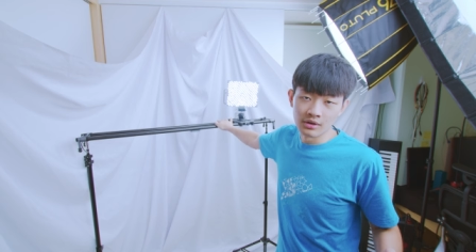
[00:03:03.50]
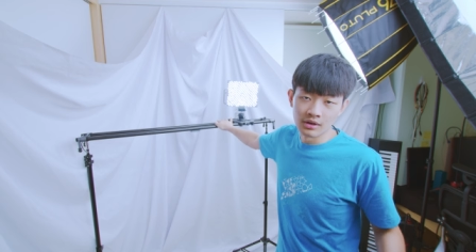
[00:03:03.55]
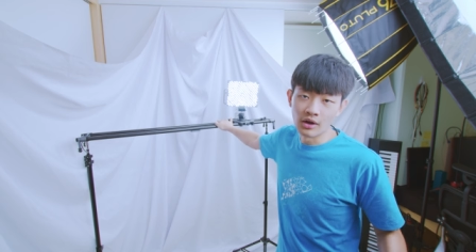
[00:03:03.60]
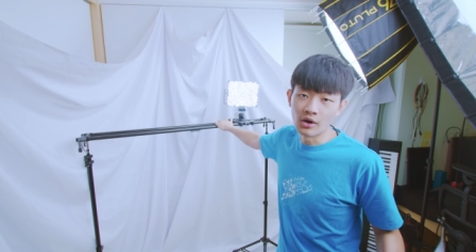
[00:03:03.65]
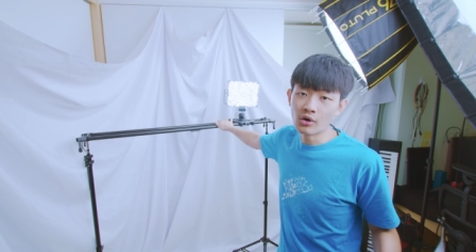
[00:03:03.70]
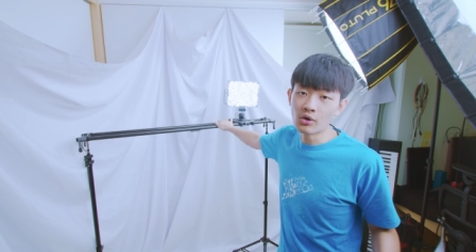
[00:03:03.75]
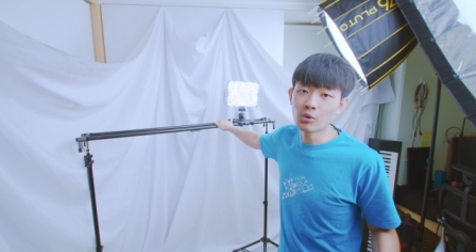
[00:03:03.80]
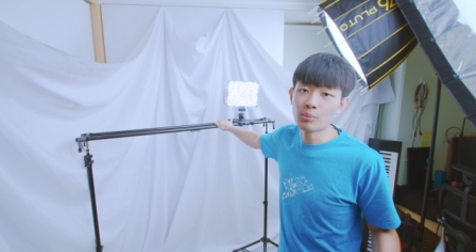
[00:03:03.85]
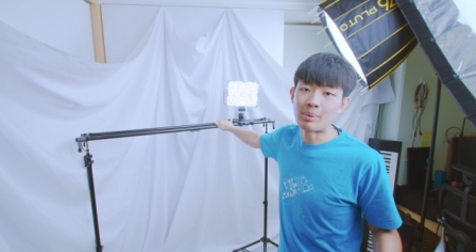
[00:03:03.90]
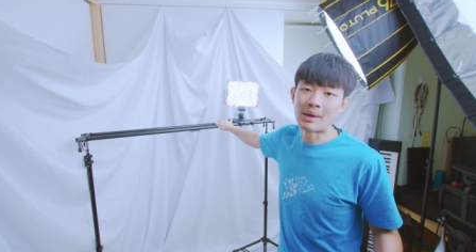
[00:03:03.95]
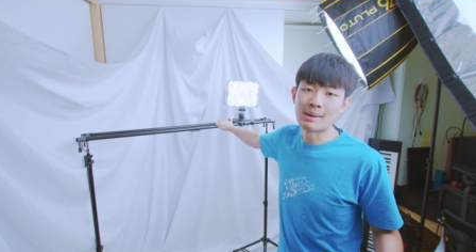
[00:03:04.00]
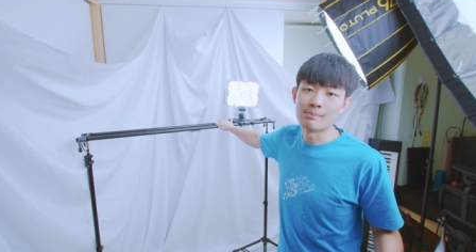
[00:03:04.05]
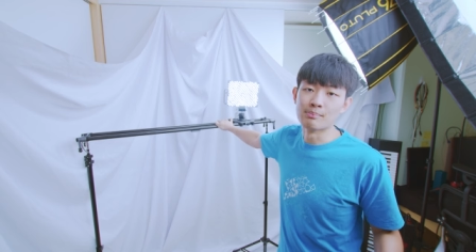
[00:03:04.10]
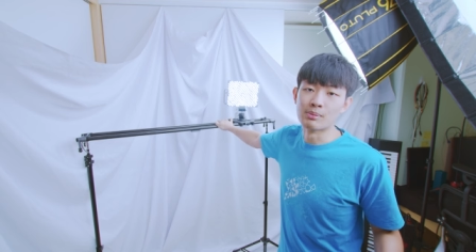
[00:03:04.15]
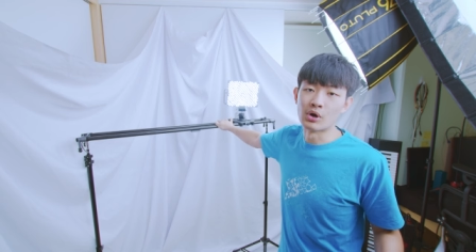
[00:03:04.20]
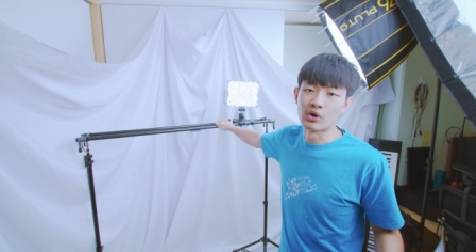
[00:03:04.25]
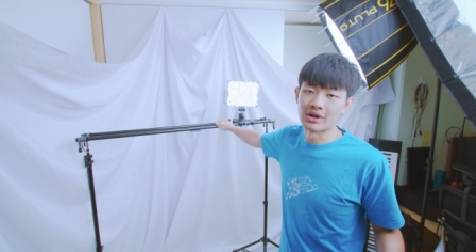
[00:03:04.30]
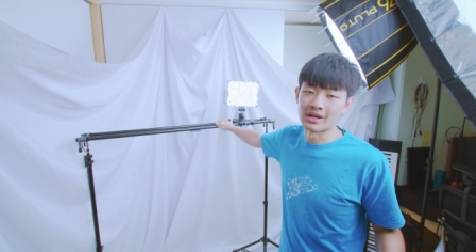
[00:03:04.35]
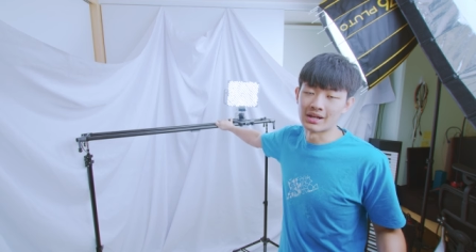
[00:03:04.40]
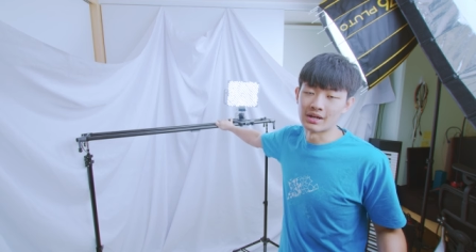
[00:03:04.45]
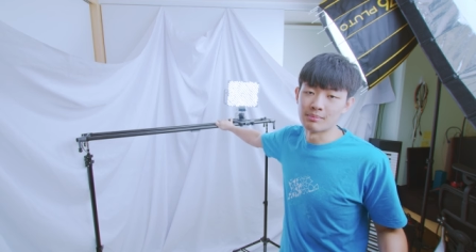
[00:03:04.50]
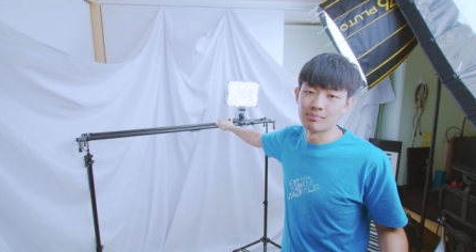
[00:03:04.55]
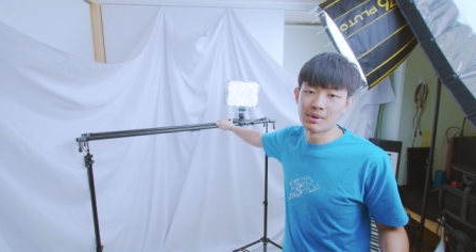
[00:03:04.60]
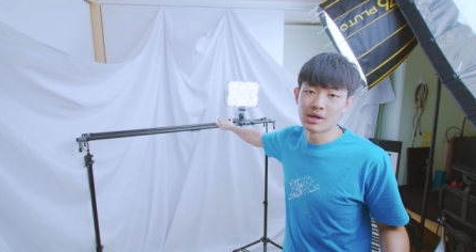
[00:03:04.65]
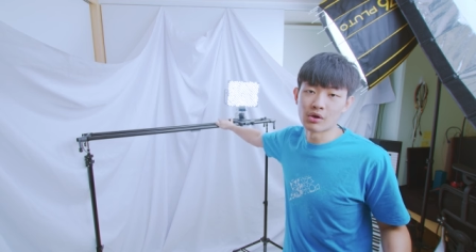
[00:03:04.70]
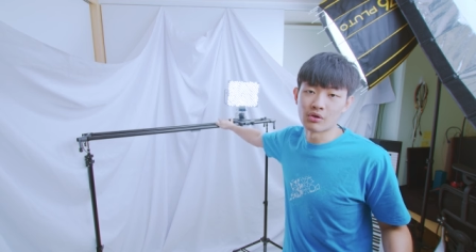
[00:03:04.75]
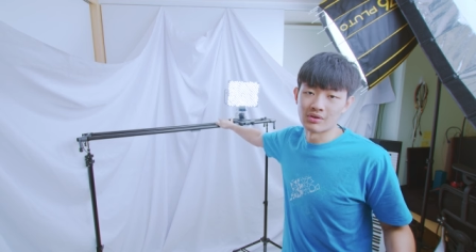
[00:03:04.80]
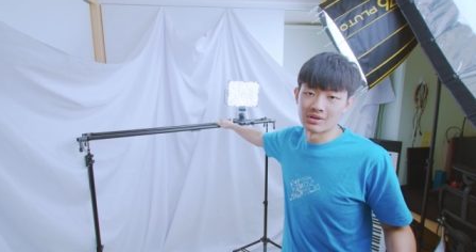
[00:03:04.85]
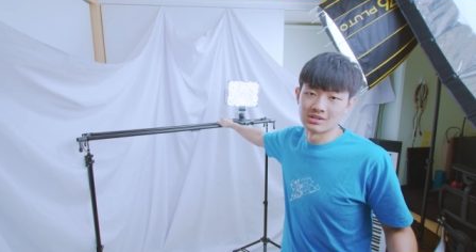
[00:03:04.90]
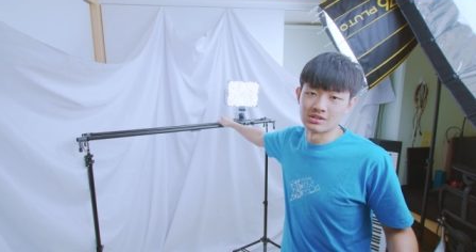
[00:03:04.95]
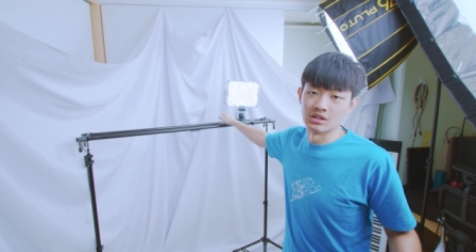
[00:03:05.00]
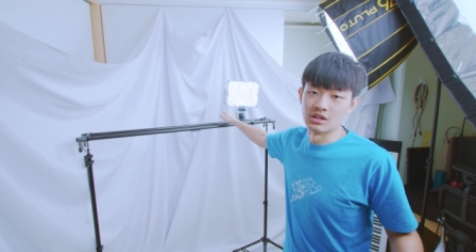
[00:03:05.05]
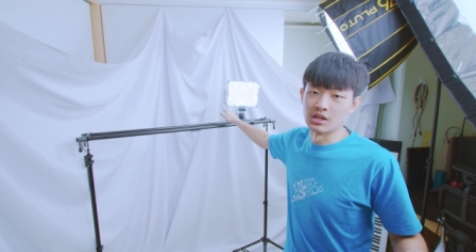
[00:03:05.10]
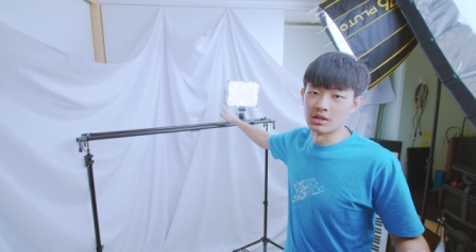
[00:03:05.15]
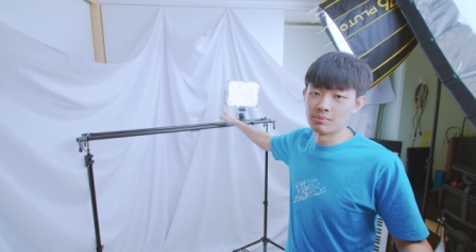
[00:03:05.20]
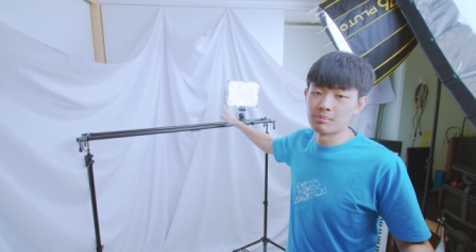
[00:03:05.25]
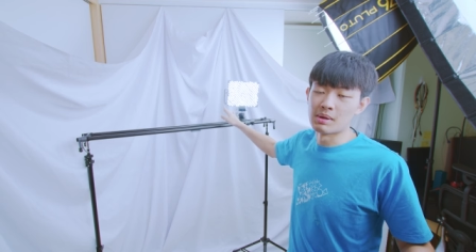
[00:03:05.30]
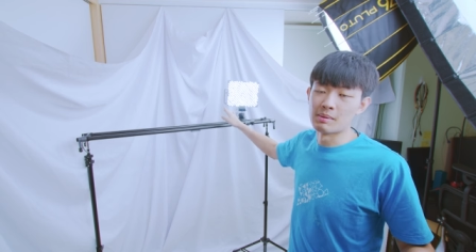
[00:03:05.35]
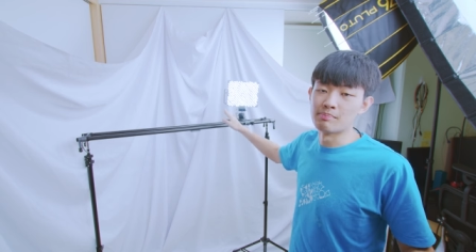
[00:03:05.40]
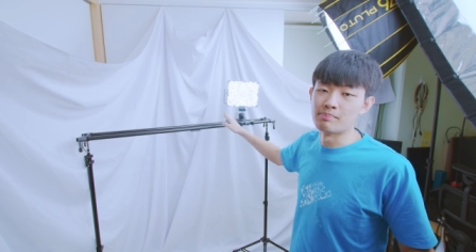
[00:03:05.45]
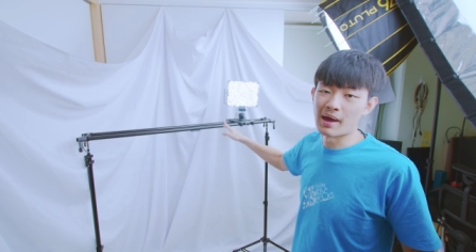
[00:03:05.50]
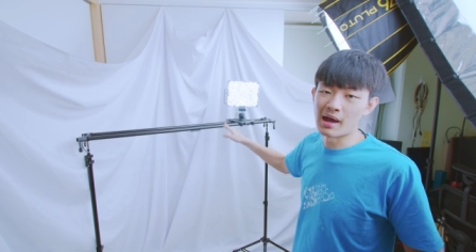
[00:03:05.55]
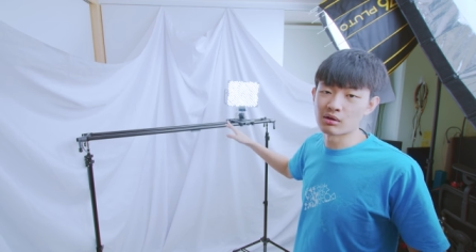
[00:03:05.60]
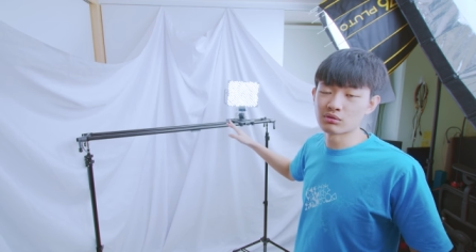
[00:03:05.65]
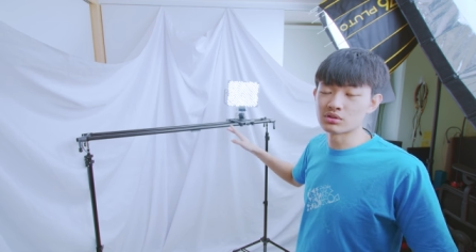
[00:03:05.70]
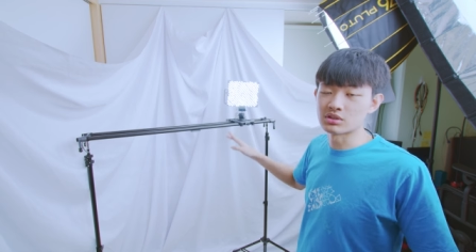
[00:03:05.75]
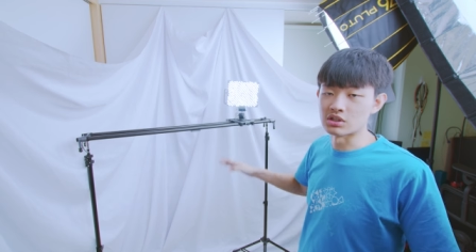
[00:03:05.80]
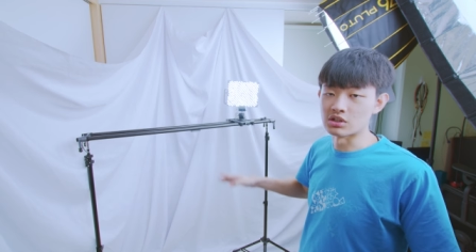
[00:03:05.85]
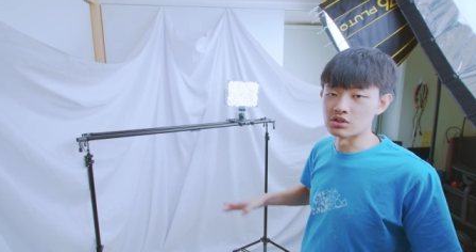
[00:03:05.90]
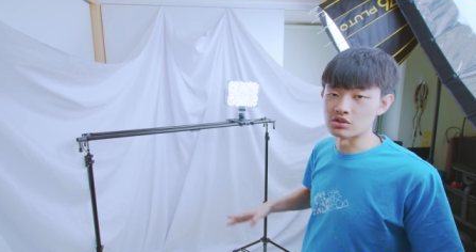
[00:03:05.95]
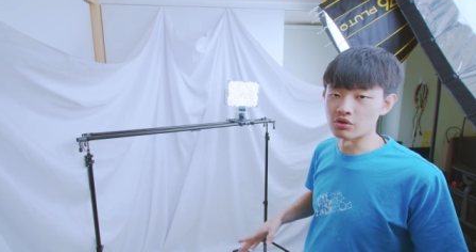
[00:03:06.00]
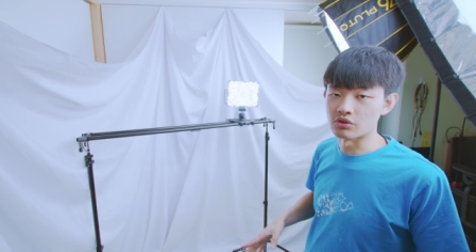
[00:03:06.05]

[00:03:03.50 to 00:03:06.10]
The auto pan bar in the middle is a little bit bouncy,